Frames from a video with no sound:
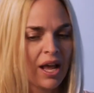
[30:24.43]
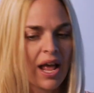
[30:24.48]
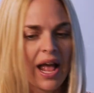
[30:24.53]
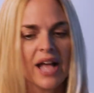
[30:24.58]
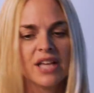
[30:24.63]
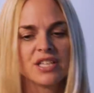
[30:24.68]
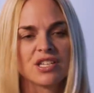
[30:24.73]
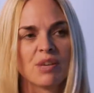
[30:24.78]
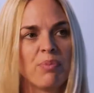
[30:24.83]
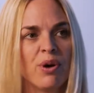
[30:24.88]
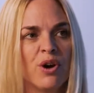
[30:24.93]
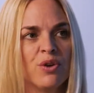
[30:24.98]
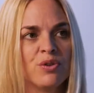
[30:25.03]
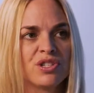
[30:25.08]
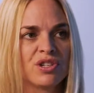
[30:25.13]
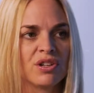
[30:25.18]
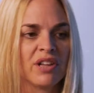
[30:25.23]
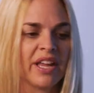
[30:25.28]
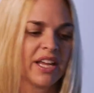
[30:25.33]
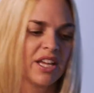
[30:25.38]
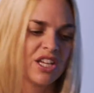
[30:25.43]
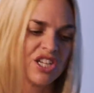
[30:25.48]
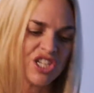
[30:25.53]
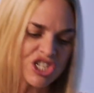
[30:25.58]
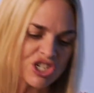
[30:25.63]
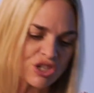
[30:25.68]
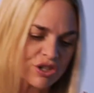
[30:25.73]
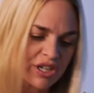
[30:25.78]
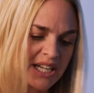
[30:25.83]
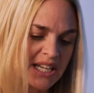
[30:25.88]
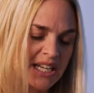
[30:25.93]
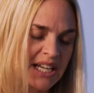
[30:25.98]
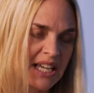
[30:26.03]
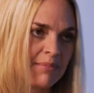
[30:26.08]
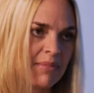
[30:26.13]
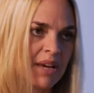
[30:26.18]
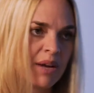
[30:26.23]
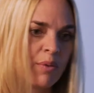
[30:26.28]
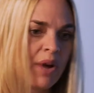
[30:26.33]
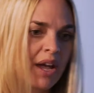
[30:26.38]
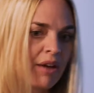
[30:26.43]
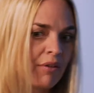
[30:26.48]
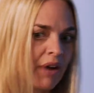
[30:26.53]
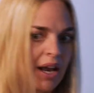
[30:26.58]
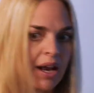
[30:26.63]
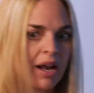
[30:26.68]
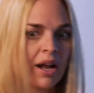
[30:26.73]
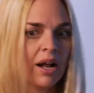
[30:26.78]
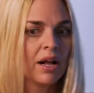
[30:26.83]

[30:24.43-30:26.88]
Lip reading: as opposed to like, you're getting in my way, right?